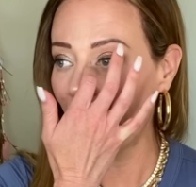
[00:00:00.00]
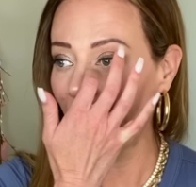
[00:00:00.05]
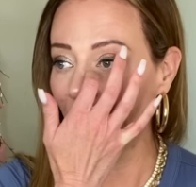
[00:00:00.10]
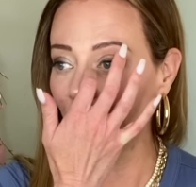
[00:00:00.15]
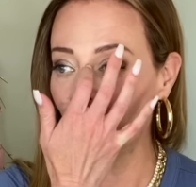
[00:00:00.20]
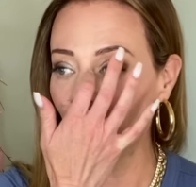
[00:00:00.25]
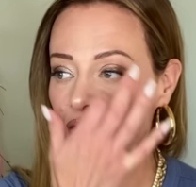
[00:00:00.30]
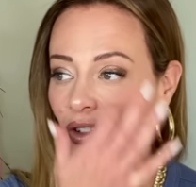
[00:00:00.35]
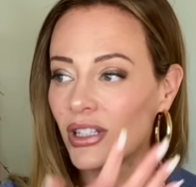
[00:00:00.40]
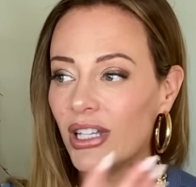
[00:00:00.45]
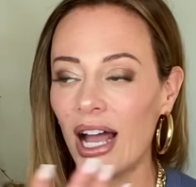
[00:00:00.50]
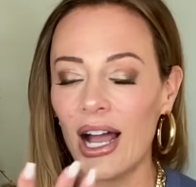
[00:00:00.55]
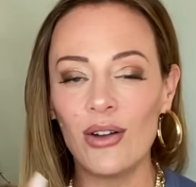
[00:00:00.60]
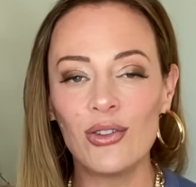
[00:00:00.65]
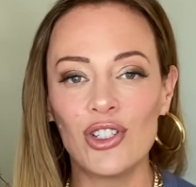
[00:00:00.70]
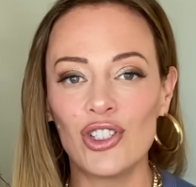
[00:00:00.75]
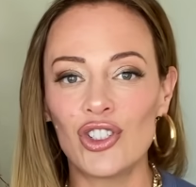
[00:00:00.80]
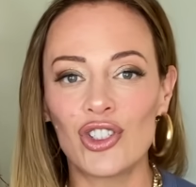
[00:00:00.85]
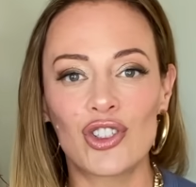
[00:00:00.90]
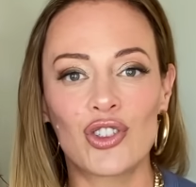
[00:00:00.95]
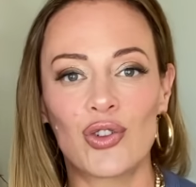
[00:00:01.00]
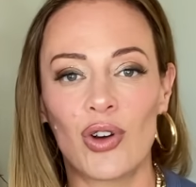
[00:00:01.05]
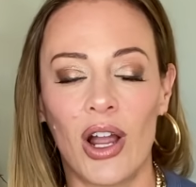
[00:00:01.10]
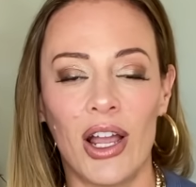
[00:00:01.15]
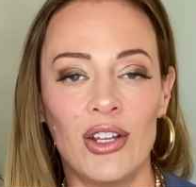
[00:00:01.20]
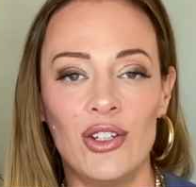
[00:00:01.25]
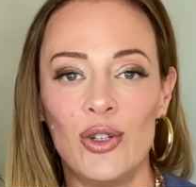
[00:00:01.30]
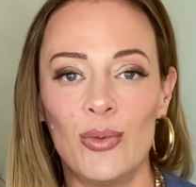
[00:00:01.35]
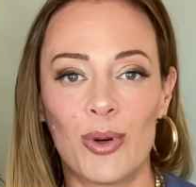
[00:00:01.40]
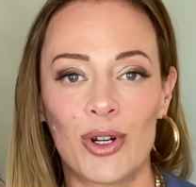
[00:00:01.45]
And you're allowed to just
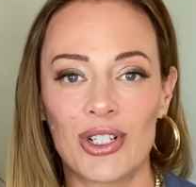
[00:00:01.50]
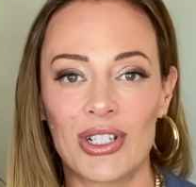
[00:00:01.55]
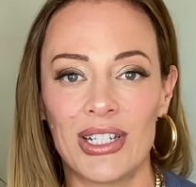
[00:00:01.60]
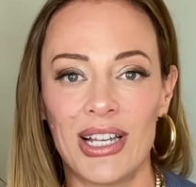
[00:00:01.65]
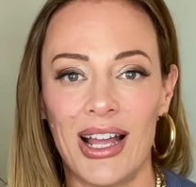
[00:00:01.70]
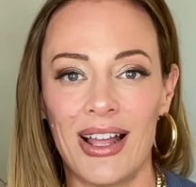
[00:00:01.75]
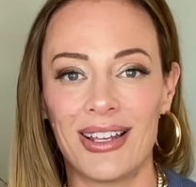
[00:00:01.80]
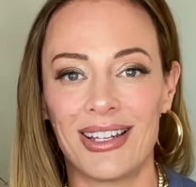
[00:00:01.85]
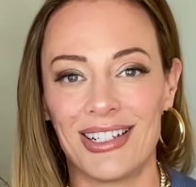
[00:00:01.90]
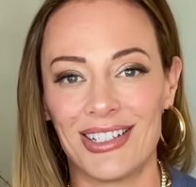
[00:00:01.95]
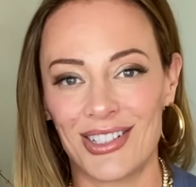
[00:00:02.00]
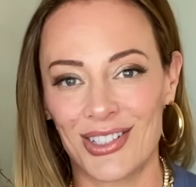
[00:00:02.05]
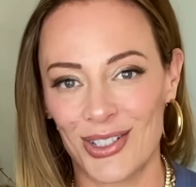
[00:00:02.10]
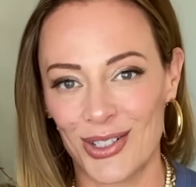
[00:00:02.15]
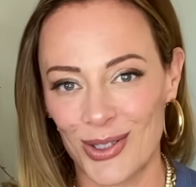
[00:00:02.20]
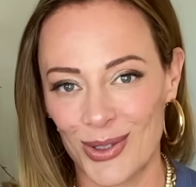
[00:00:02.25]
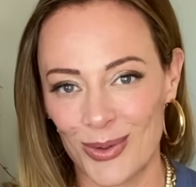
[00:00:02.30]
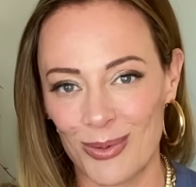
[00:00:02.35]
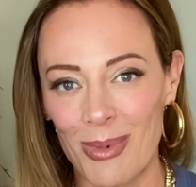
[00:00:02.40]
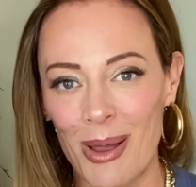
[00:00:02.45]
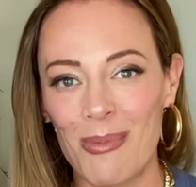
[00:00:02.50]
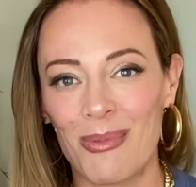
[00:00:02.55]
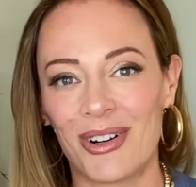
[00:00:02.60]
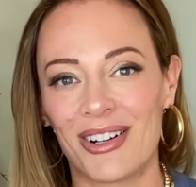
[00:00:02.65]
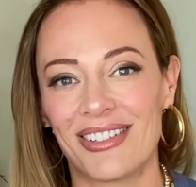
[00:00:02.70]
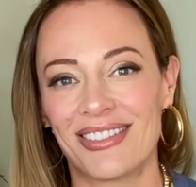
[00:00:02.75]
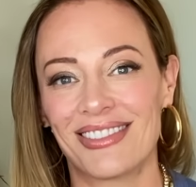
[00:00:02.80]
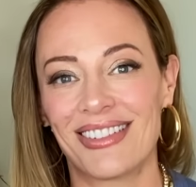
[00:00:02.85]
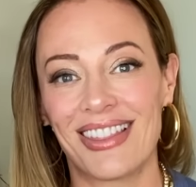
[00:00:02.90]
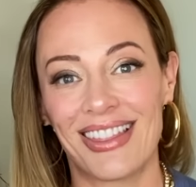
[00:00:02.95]
try new personalities. Because
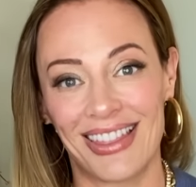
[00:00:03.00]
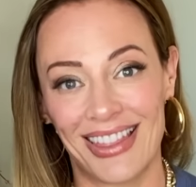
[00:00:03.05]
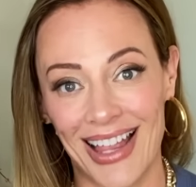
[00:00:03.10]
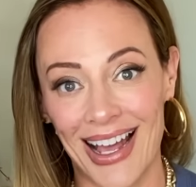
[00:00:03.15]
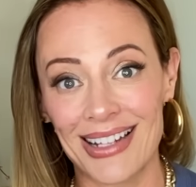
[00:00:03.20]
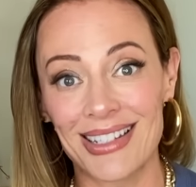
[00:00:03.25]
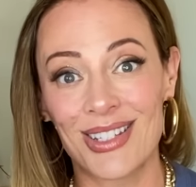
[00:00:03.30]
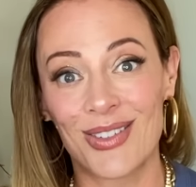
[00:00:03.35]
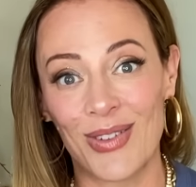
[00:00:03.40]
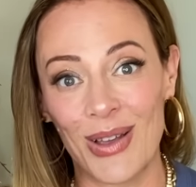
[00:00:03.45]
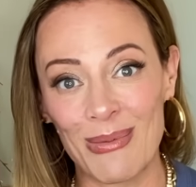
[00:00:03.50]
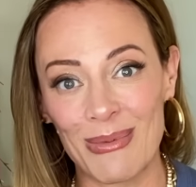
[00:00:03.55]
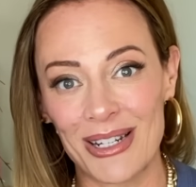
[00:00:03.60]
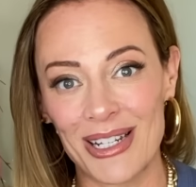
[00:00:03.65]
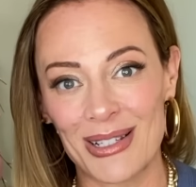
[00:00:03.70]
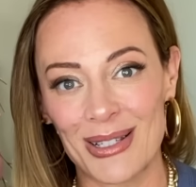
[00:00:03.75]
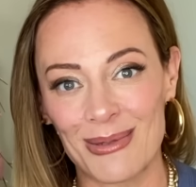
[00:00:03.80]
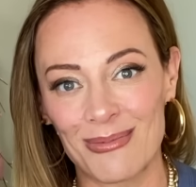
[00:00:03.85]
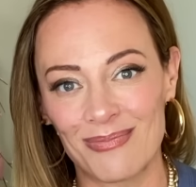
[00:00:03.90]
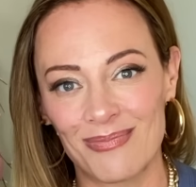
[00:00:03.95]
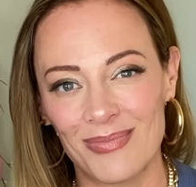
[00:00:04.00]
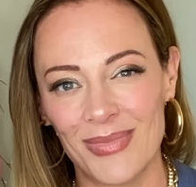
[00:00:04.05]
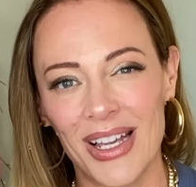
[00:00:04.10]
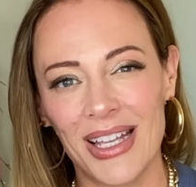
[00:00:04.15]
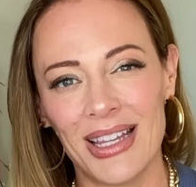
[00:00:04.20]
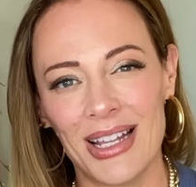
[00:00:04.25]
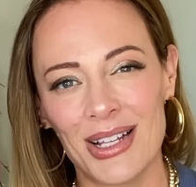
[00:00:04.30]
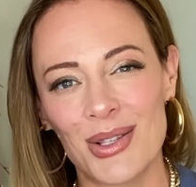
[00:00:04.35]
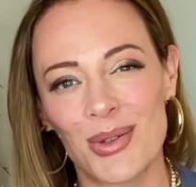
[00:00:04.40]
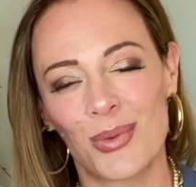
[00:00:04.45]
remember, that's feminism.
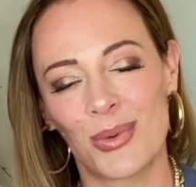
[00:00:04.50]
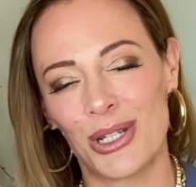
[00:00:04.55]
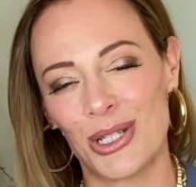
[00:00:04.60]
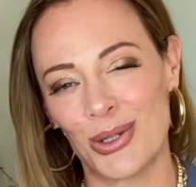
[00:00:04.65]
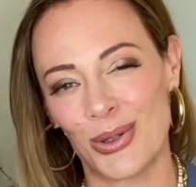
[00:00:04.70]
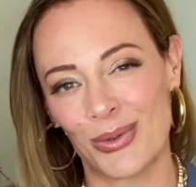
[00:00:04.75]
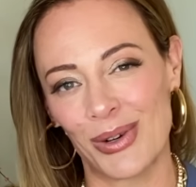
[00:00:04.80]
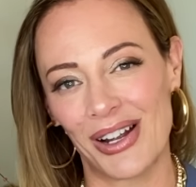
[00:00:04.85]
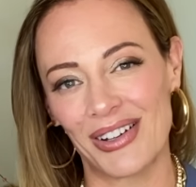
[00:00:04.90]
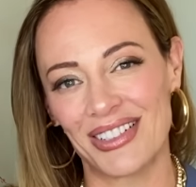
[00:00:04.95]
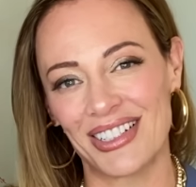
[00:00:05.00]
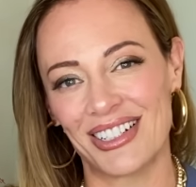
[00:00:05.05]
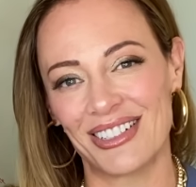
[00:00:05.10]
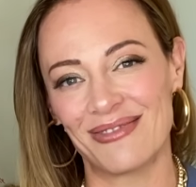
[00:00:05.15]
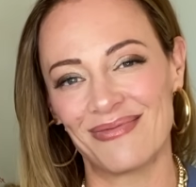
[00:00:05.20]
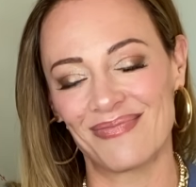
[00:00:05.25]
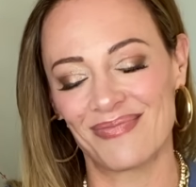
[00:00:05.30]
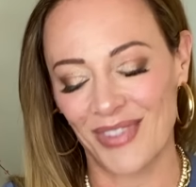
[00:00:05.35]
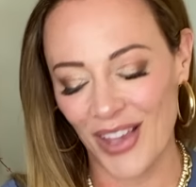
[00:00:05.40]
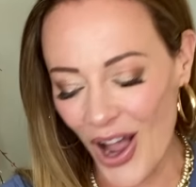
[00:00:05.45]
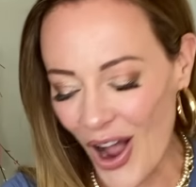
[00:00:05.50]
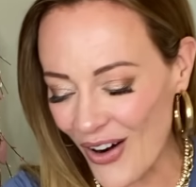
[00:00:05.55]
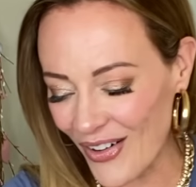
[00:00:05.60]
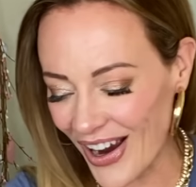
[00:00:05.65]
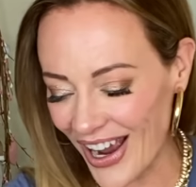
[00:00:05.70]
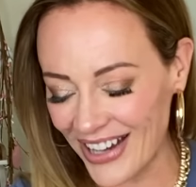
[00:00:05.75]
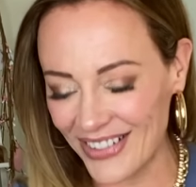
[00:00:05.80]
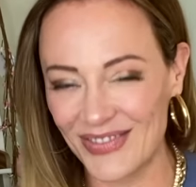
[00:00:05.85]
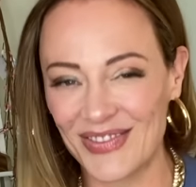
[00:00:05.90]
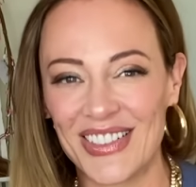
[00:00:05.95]
And that's what we do around here. All
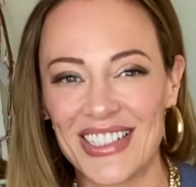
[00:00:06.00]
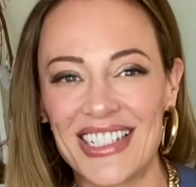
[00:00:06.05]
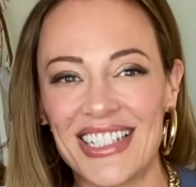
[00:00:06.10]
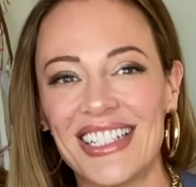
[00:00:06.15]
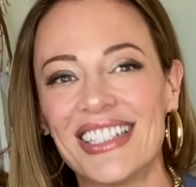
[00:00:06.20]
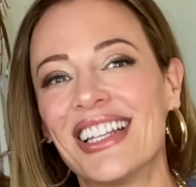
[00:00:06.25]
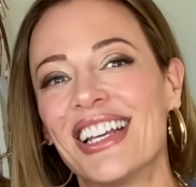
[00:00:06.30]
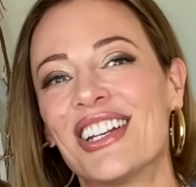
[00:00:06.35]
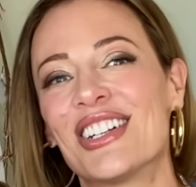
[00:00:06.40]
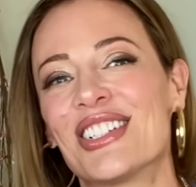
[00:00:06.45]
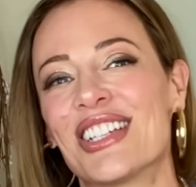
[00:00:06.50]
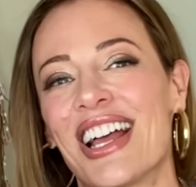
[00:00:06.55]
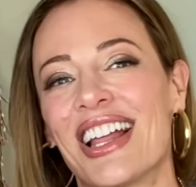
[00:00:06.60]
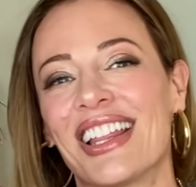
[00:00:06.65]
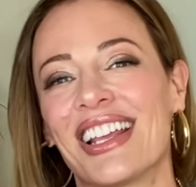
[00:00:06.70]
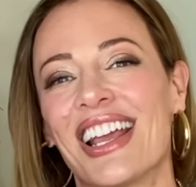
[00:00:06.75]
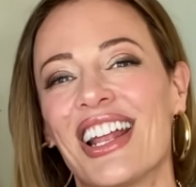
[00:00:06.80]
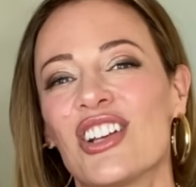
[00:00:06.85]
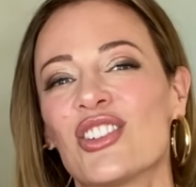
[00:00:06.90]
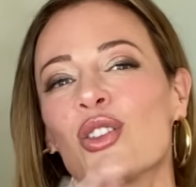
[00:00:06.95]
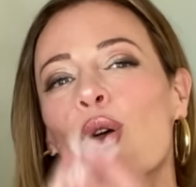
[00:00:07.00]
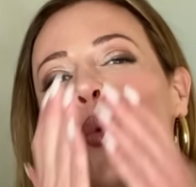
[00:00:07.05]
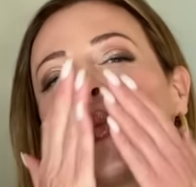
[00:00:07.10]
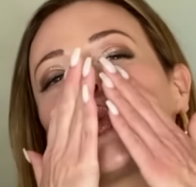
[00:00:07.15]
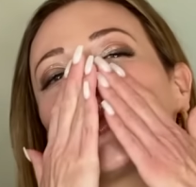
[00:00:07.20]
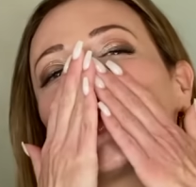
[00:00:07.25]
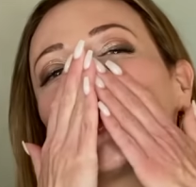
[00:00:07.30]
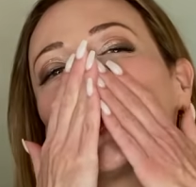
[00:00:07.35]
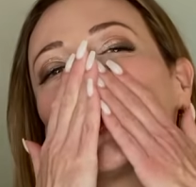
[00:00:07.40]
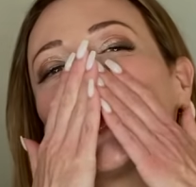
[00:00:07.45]
right, we'll see you later,
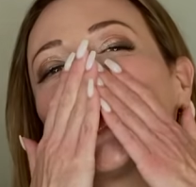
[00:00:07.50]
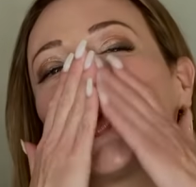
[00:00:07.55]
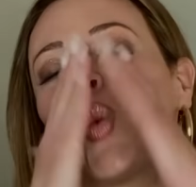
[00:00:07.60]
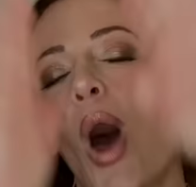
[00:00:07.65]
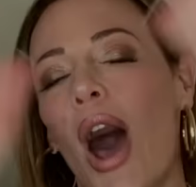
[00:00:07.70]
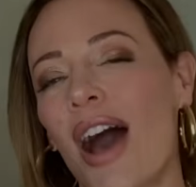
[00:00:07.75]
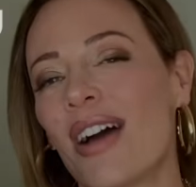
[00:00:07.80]
Shalligators.